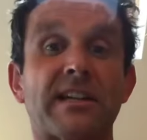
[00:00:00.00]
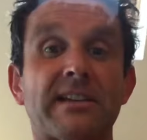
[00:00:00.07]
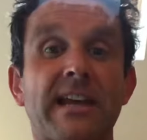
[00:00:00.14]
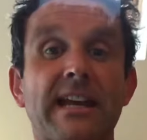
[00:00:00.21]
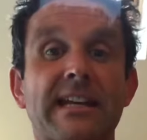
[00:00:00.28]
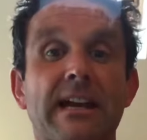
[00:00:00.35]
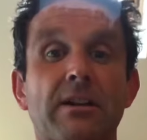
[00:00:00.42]

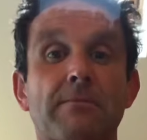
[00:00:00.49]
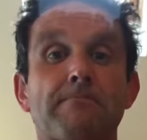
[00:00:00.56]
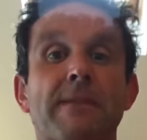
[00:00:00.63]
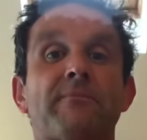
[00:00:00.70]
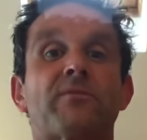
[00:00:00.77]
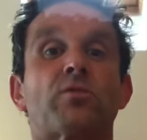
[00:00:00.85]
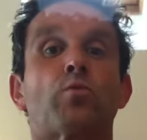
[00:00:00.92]
there down at
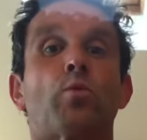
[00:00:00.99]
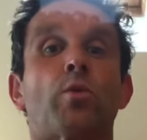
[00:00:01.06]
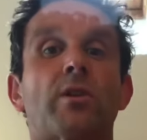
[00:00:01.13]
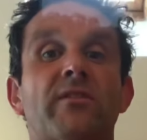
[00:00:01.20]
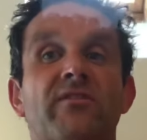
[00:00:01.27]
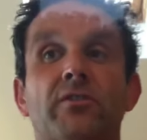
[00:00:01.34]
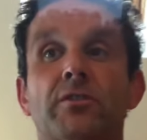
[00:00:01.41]
Manvers
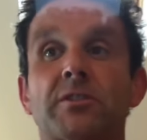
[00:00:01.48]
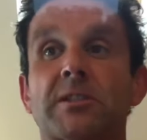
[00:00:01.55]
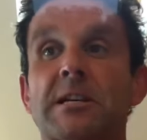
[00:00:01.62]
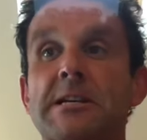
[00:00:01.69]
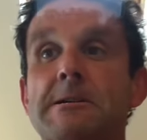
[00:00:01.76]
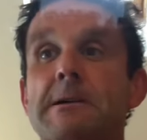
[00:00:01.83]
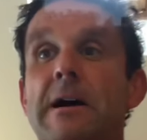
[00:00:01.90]
Waterfront,
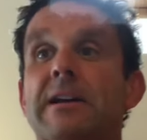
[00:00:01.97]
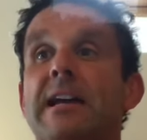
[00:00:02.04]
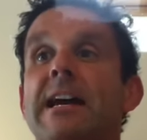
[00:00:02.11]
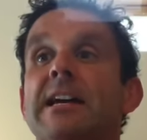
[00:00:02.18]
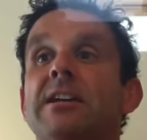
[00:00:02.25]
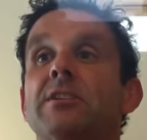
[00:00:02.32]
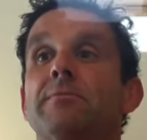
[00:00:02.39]

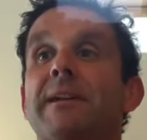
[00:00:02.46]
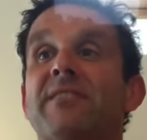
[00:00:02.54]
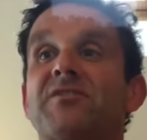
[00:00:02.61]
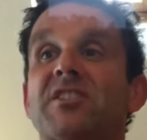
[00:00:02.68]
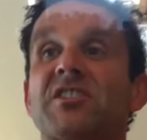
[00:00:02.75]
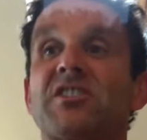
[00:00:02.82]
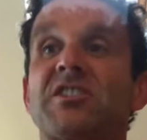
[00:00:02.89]
okay, you'll be able
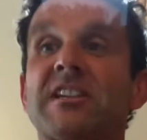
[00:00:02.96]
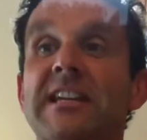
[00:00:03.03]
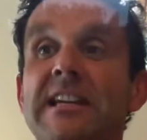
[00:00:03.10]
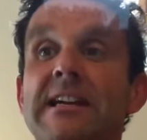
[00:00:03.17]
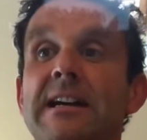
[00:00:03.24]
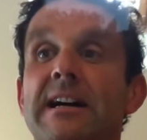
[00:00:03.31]
to see